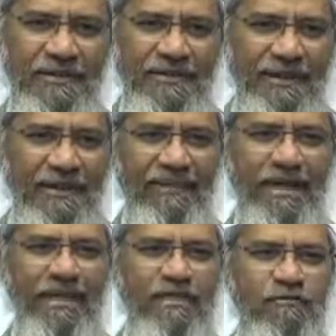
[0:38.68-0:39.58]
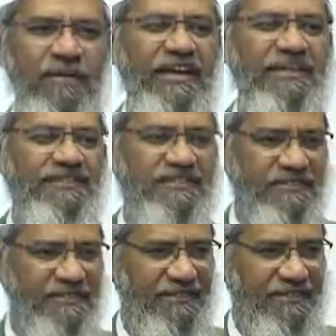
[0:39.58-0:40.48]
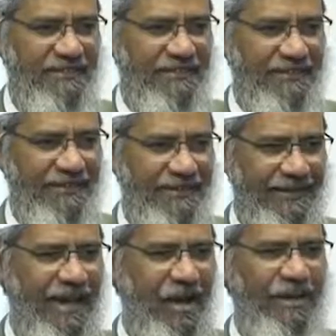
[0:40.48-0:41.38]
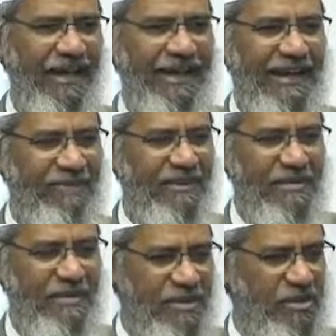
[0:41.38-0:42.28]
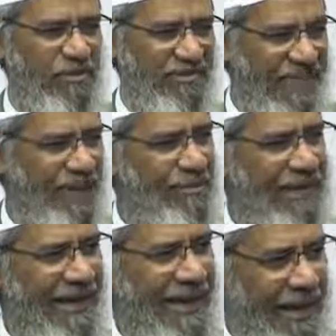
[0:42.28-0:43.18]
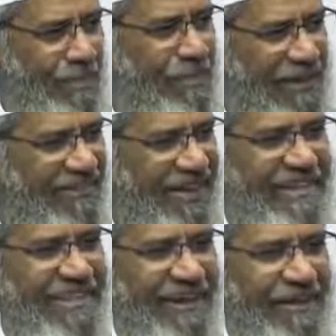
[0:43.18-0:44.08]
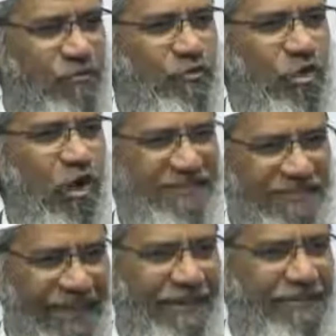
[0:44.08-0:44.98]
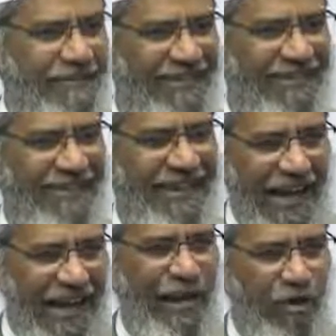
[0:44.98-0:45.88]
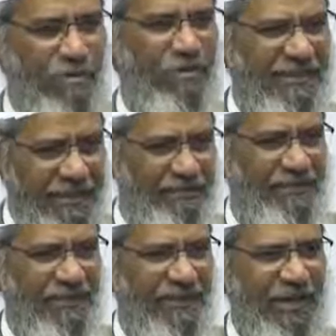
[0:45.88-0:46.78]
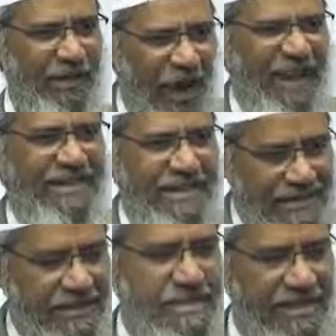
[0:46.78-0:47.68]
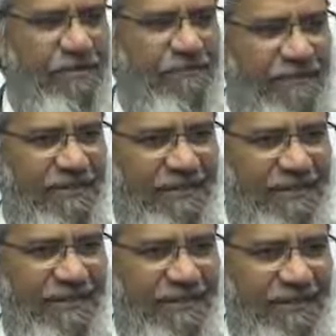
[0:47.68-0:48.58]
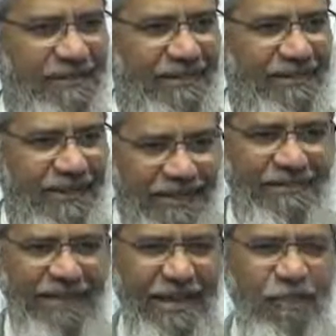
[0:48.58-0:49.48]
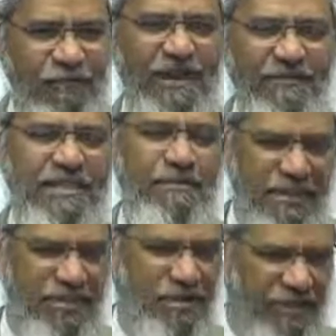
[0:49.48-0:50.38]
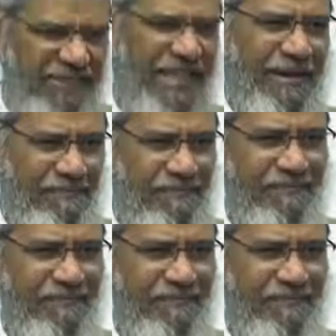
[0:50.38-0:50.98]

There are various ways in how you can convey the message of Islam. Number one is that if you yourself are a good Muslim, your action itself is a way of conveying the message of Islam.